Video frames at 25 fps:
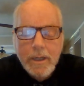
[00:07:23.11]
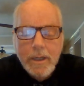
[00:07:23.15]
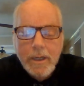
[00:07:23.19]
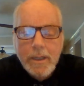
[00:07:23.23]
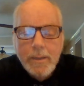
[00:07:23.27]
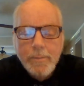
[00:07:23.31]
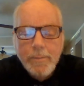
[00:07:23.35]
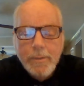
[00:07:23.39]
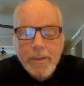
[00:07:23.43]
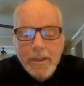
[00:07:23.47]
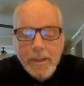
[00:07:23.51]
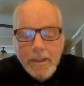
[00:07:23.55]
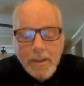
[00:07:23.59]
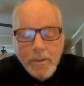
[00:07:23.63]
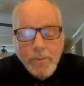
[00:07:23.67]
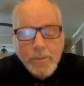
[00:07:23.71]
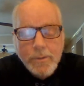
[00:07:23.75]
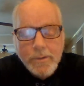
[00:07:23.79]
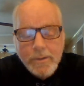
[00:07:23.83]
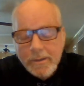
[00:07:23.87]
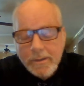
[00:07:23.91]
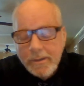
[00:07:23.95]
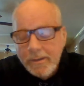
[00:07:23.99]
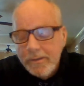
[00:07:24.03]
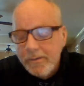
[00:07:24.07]
And I'm going to end with
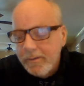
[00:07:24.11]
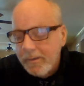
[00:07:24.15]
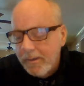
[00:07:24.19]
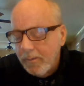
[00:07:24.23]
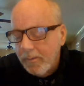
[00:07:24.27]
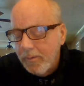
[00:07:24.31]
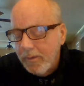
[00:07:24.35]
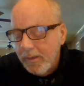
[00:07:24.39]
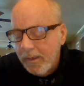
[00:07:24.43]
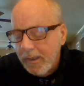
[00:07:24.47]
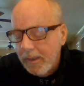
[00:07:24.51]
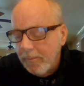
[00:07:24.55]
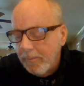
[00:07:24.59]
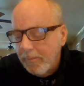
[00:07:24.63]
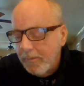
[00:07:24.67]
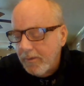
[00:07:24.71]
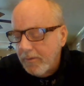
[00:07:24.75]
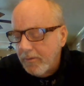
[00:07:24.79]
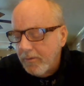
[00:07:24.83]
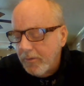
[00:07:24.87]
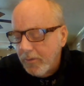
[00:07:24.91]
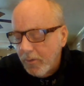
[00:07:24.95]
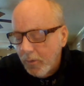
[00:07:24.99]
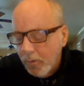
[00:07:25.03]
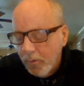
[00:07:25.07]
this because I want to keep these
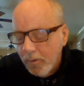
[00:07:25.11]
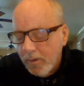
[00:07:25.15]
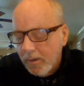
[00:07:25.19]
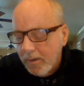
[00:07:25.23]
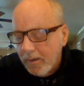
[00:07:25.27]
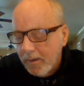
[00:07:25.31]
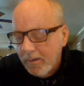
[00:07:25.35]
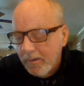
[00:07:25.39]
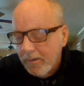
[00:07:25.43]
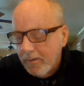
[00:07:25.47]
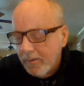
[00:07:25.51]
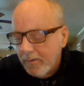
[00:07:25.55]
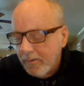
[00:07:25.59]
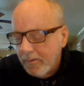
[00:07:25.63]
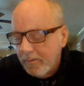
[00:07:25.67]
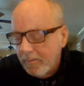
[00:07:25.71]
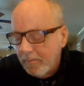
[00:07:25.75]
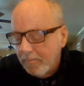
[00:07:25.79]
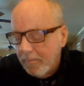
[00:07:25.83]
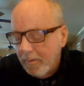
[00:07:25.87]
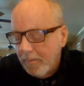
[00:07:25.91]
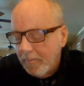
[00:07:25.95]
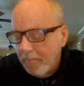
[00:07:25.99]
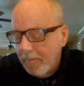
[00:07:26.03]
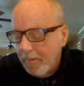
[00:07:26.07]
short because,
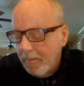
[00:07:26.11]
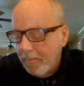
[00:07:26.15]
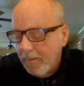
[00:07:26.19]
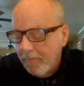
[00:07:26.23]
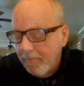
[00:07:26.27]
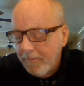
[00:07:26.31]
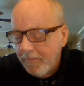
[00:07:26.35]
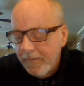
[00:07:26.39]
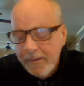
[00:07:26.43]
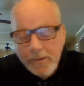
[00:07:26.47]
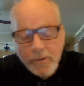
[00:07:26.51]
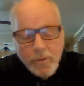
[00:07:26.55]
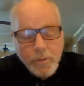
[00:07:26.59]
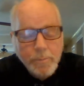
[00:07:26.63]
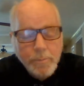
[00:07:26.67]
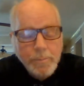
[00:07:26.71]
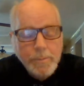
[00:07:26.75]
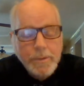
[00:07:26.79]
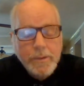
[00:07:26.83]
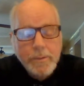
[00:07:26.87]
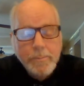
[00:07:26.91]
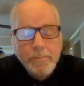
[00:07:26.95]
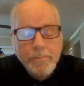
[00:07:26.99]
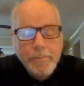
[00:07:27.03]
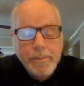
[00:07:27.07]
I mean, my video's
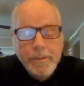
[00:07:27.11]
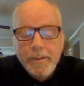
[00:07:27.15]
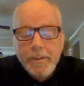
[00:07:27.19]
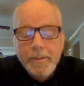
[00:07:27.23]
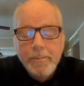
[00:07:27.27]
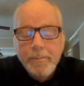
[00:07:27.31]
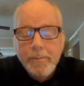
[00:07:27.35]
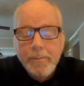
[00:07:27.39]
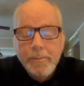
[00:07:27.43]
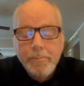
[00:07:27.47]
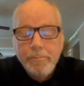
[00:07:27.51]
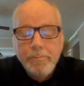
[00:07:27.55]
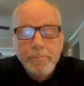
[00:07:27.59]
been being,